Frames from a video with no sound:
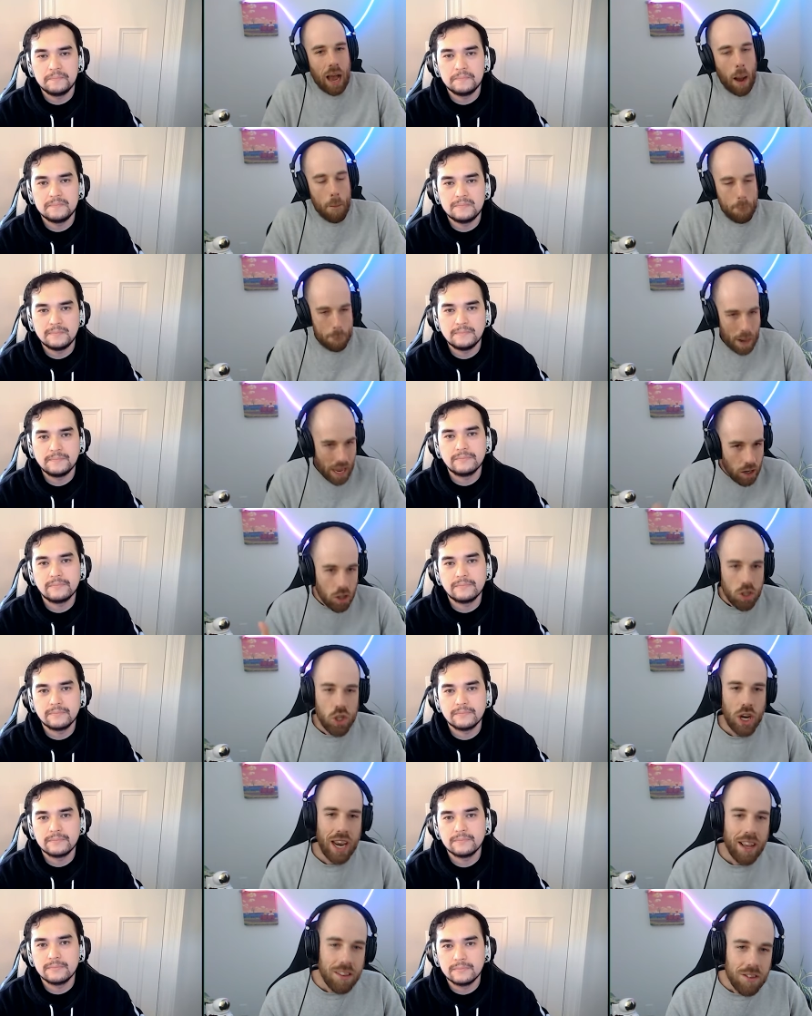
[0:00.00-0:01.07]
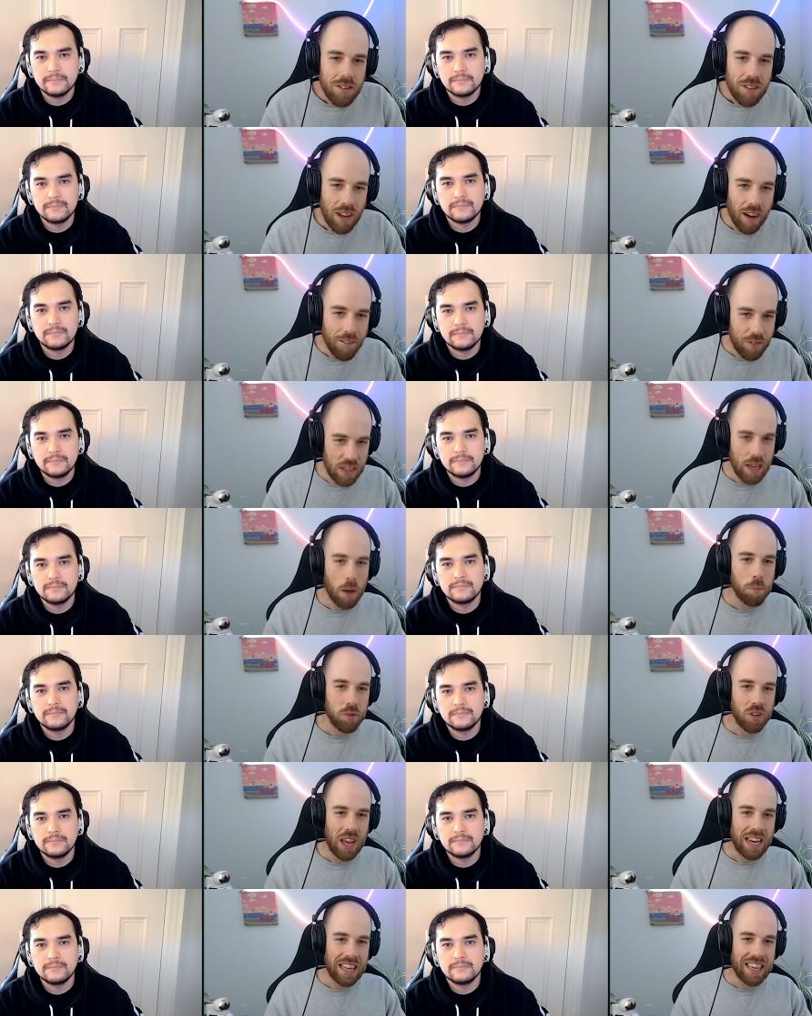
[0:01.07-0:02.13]
Speaker 1: a better chance of the
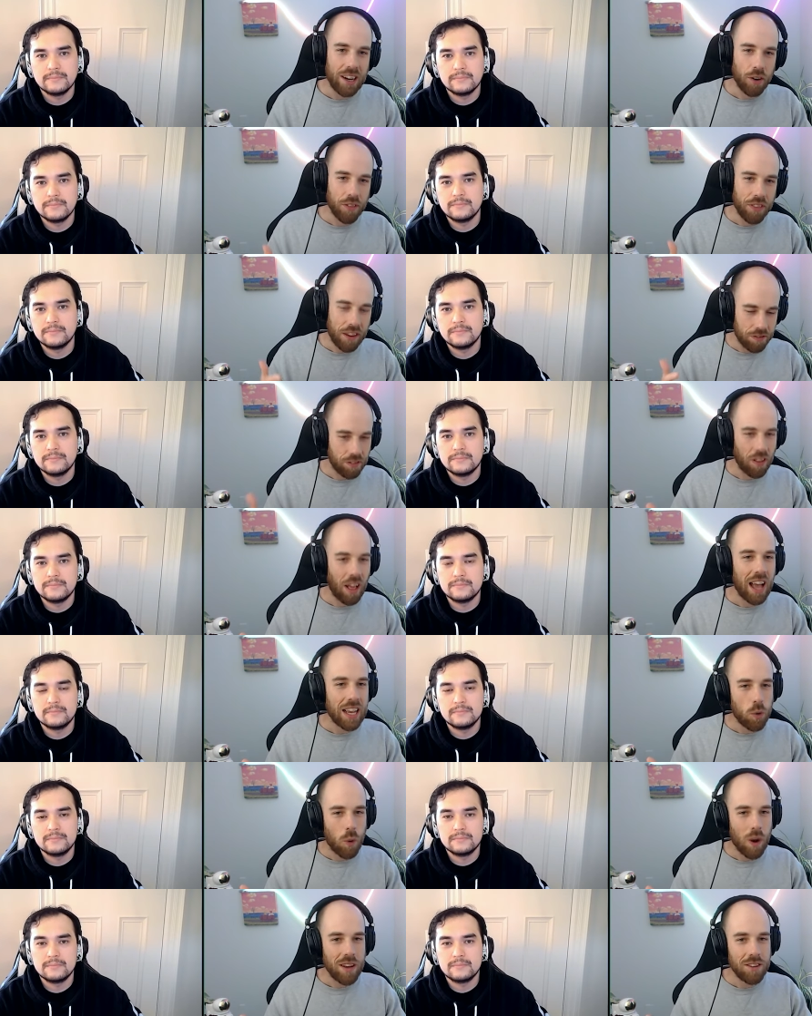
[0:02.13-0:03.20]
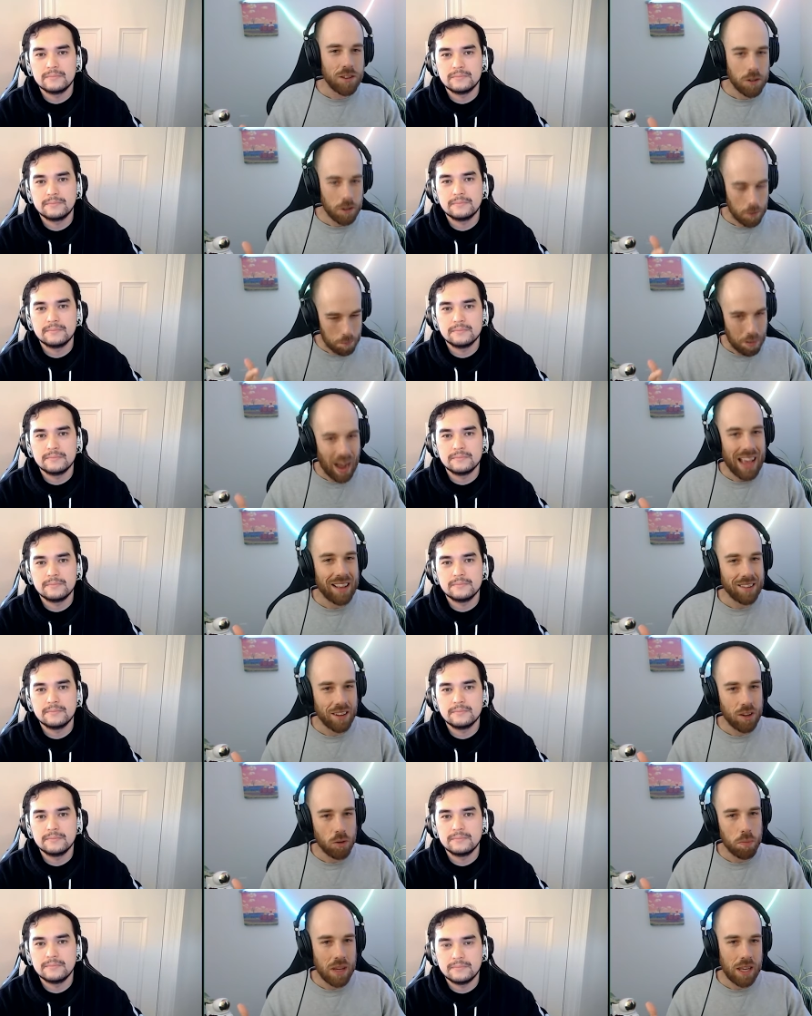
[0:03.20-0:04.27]
upset here than FlyQuest by a
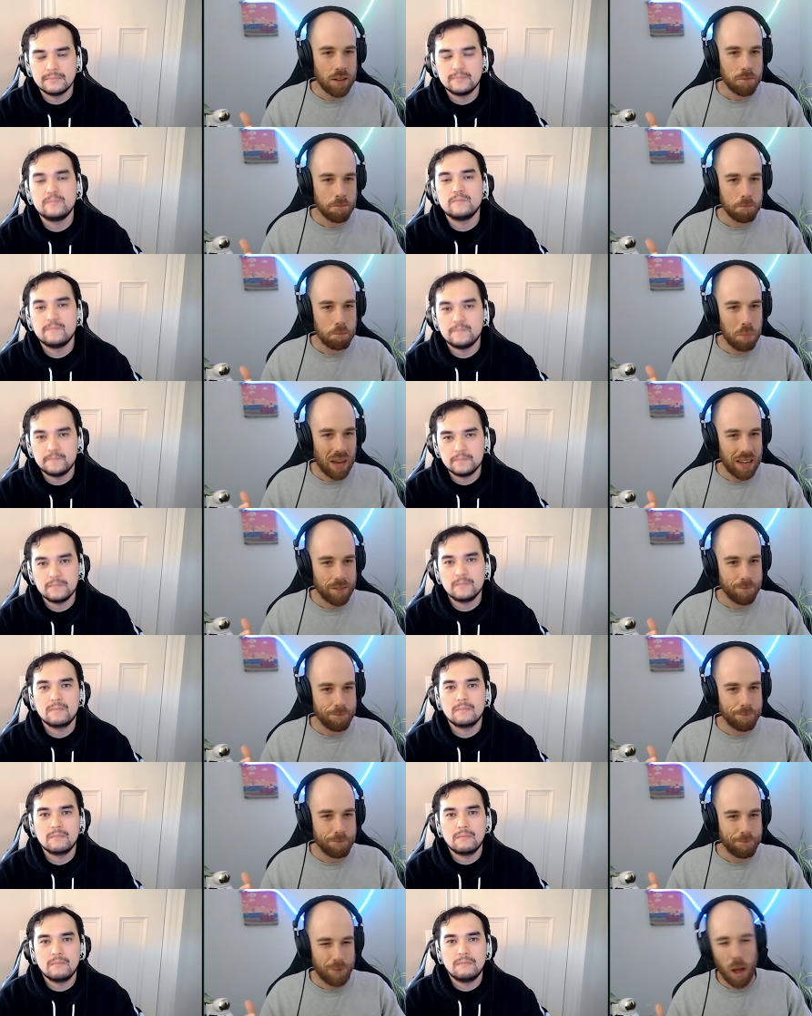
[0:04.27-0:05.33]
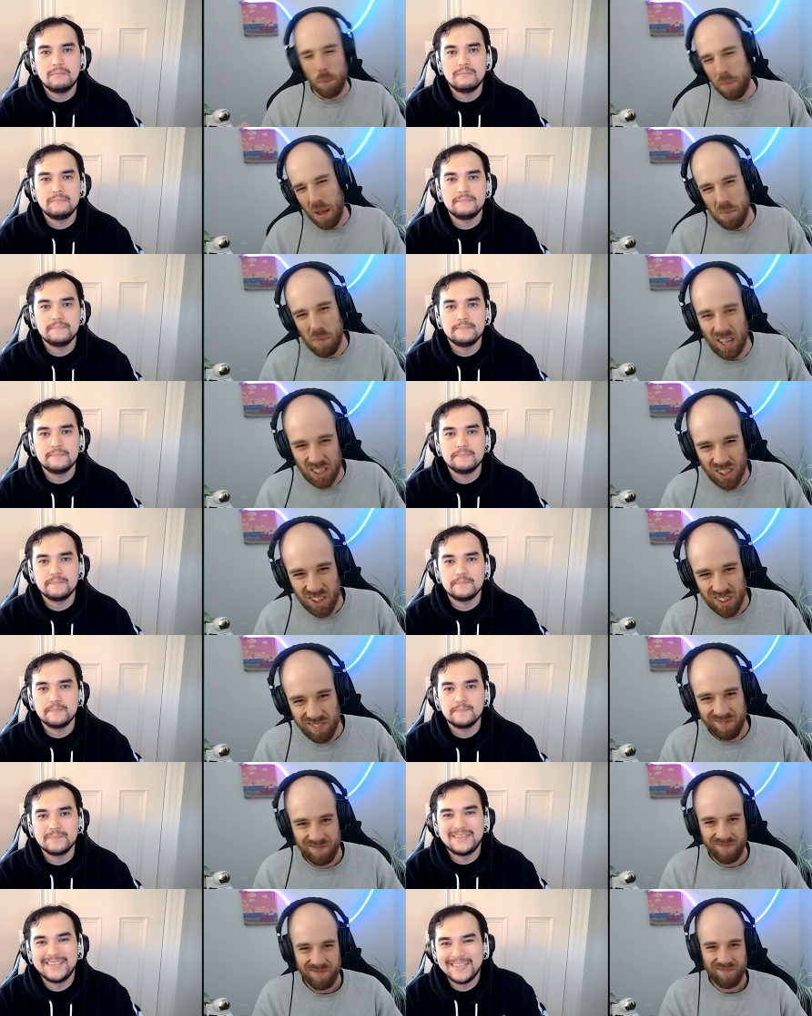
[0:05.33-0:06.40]
little bit, but
Speaker 2: not by much.
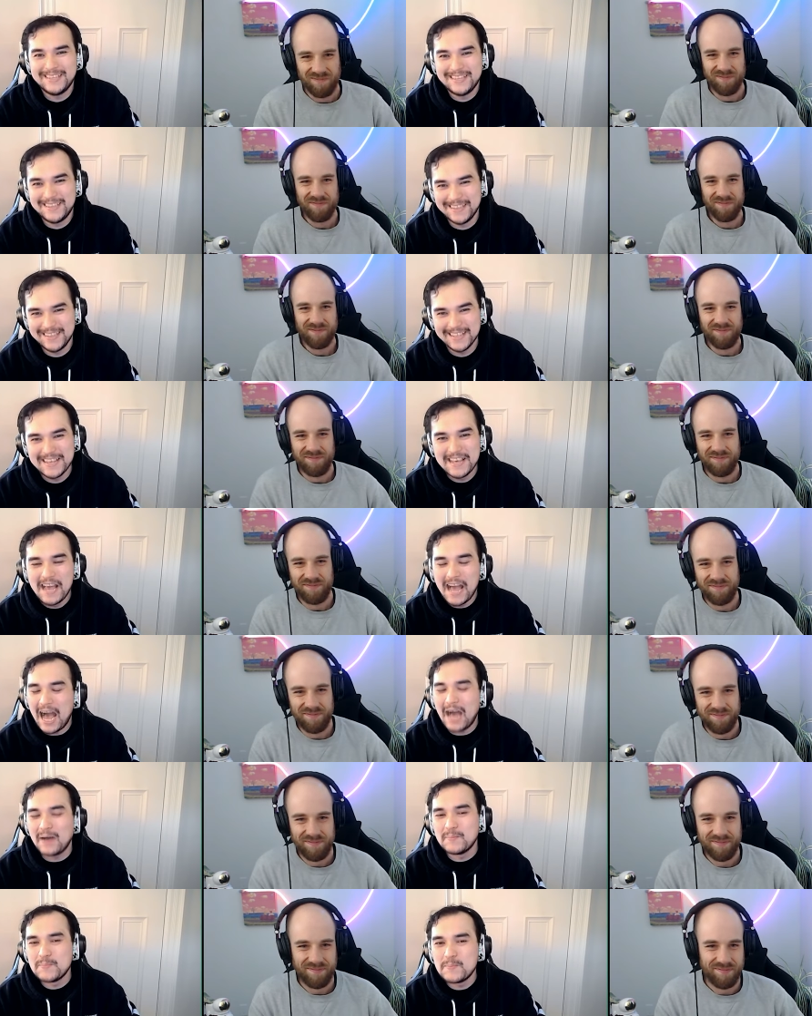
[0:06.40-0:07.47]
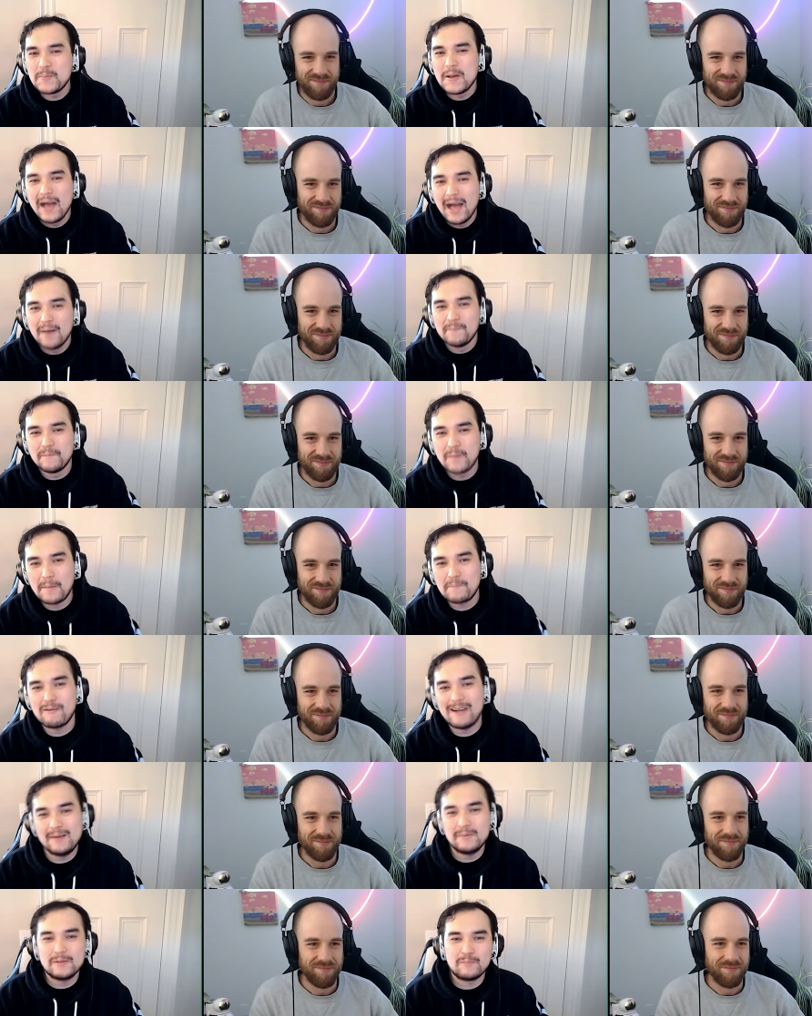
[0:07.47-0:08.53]
Um, my
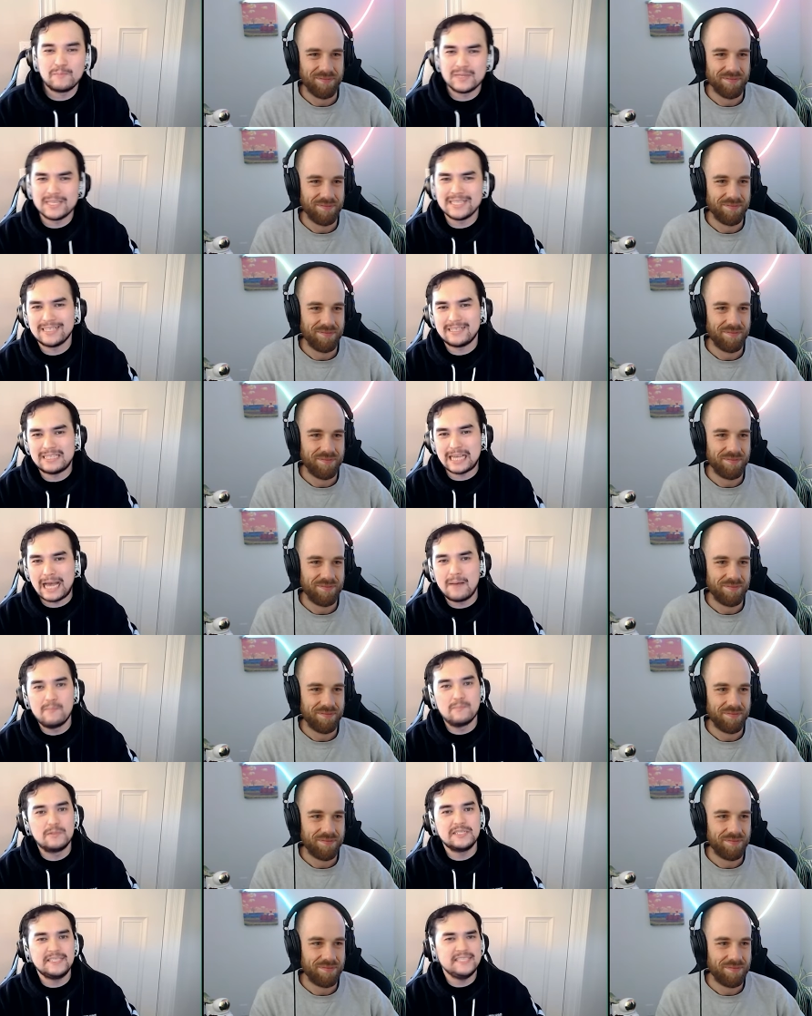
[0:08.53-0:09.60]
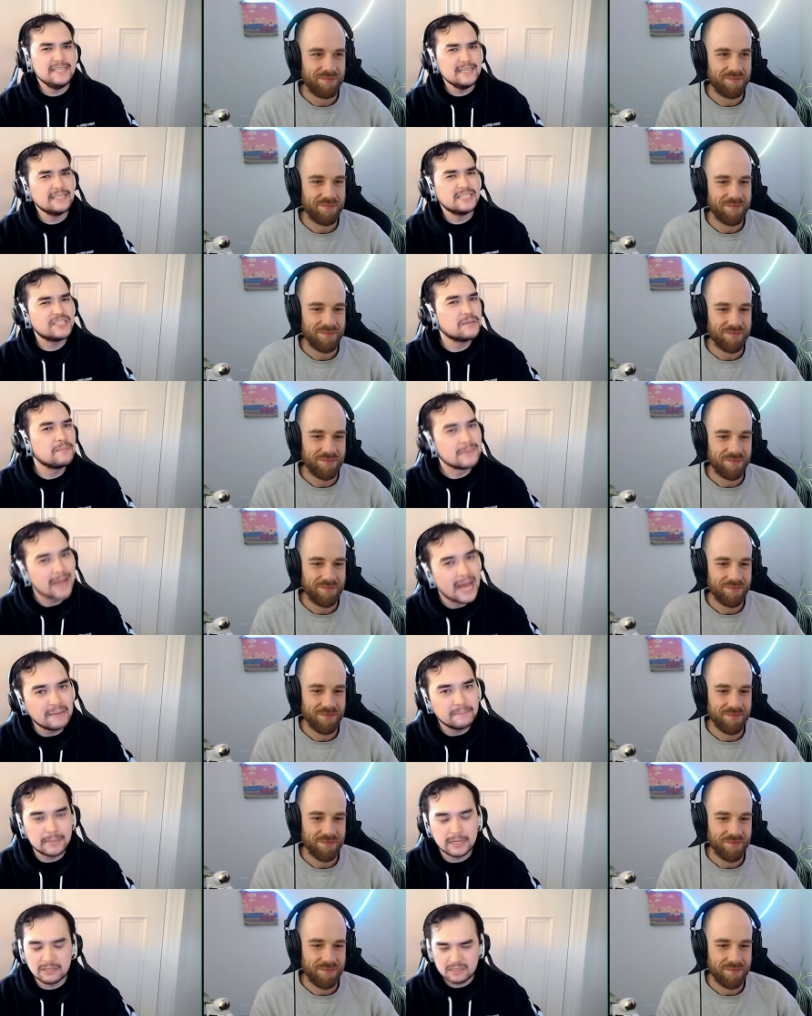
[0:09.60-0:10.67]
problem is I'm seeing some
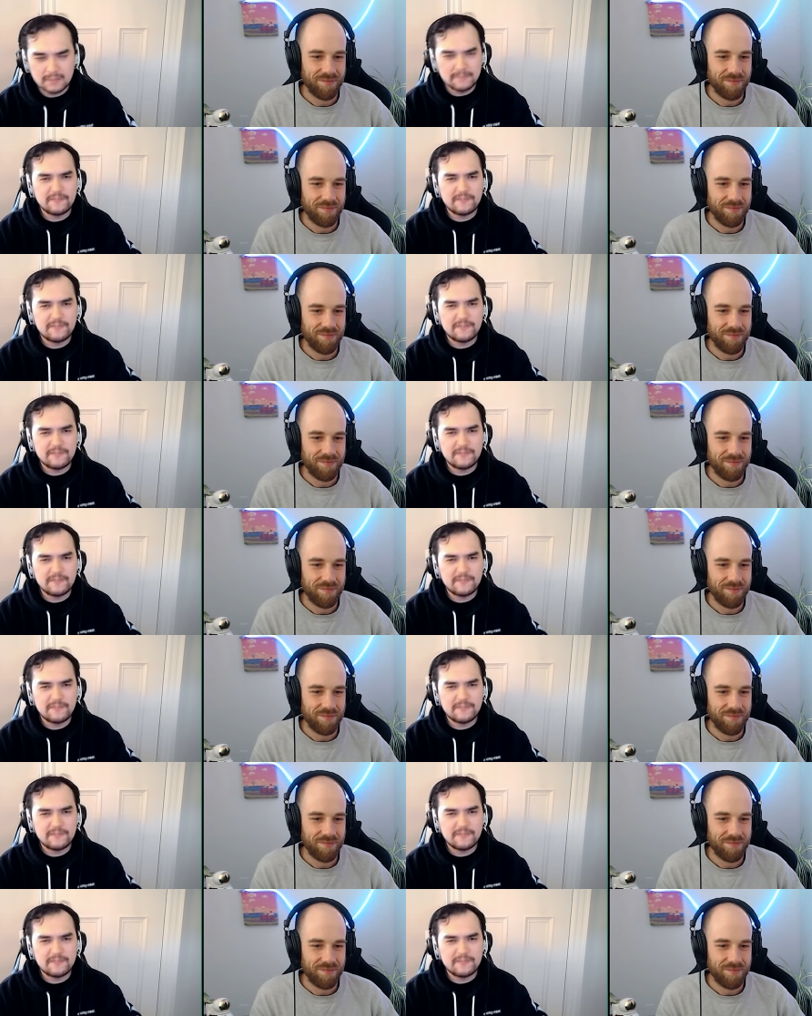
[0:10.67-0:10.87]
nightmares. I'm